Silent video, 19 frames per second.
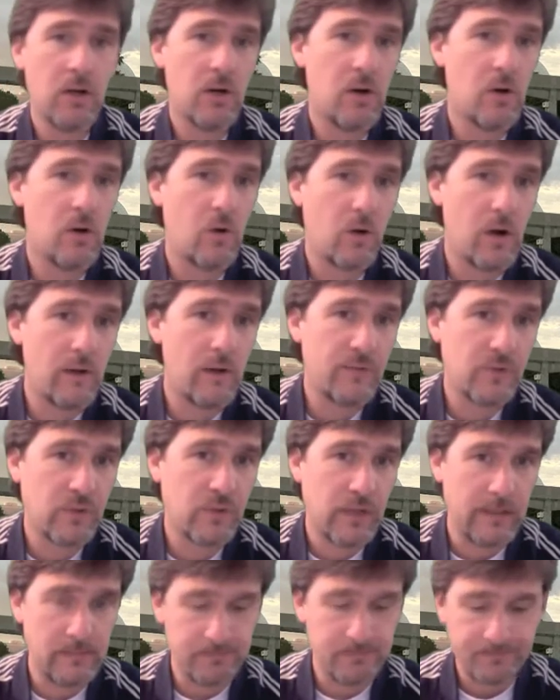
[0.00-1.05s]
or off
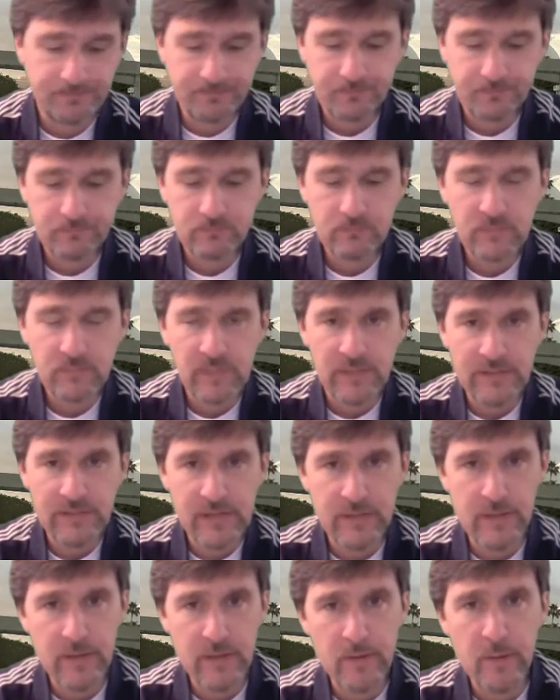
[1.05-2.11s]
site.
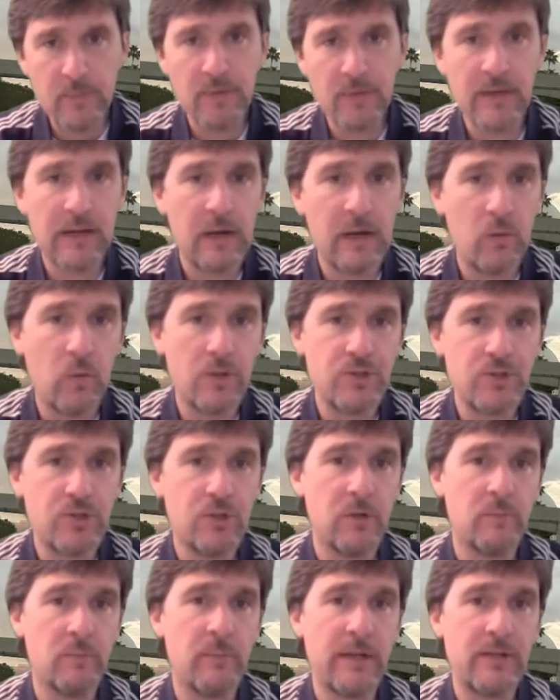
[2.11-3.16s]
Now, the other thing I want you
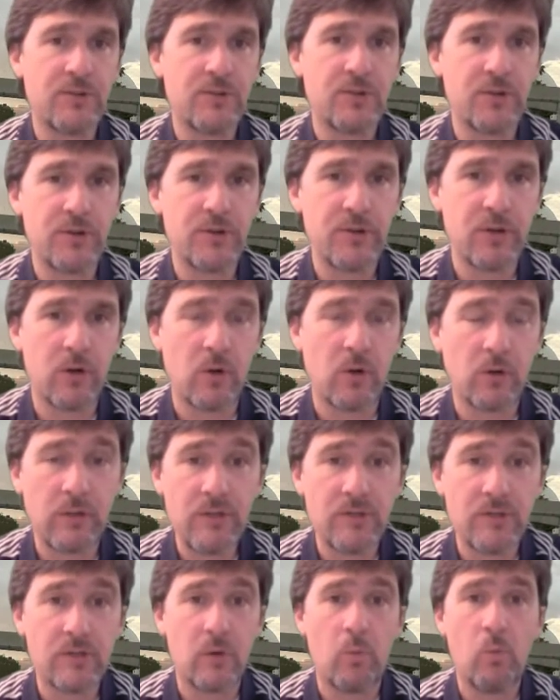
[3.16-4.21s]
to make sure you're at
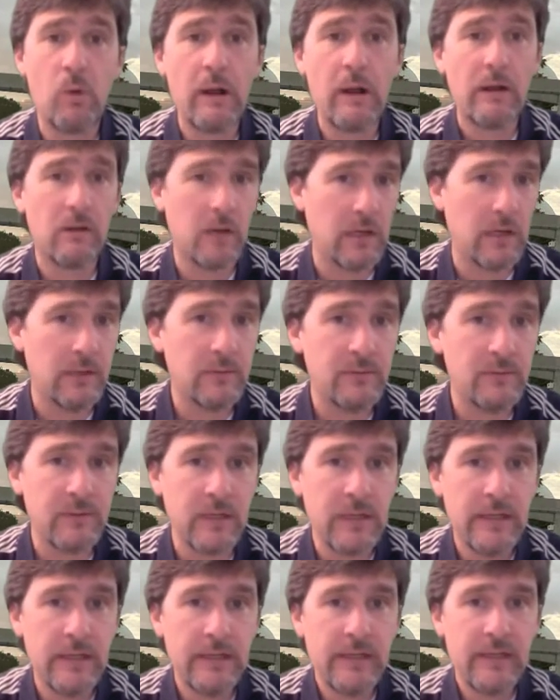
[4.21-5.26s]
least aware of
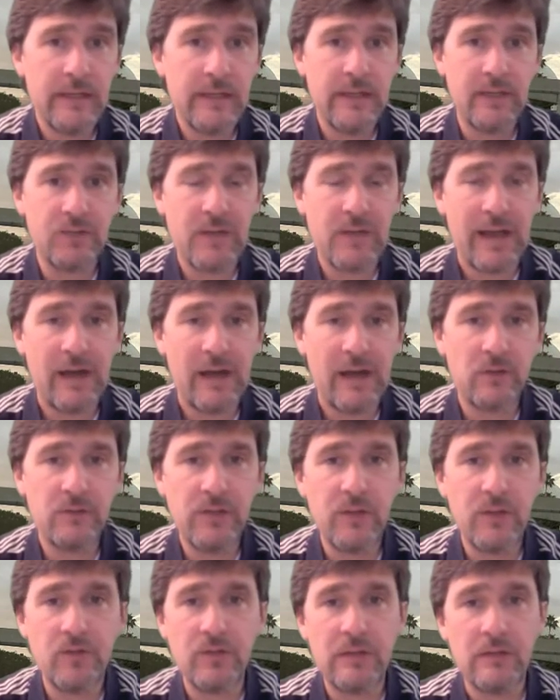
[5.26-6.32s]
is how
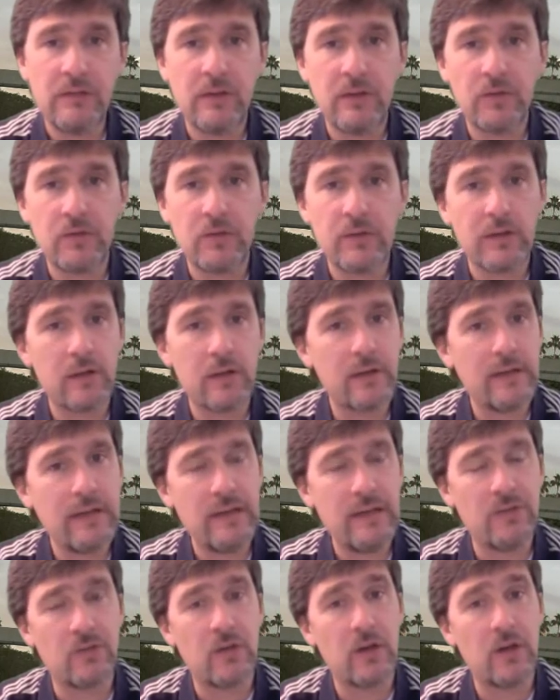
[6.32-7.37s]
Disney does their
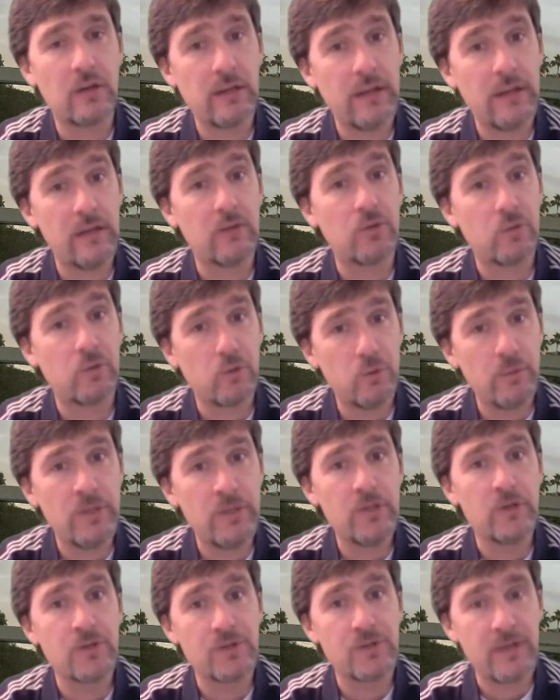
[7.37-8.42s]
keys. Again, assuming
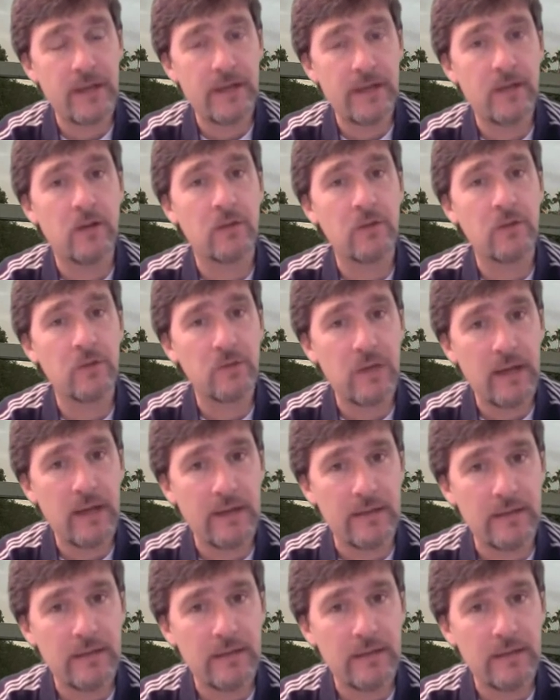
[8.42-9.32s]
you're staying on site.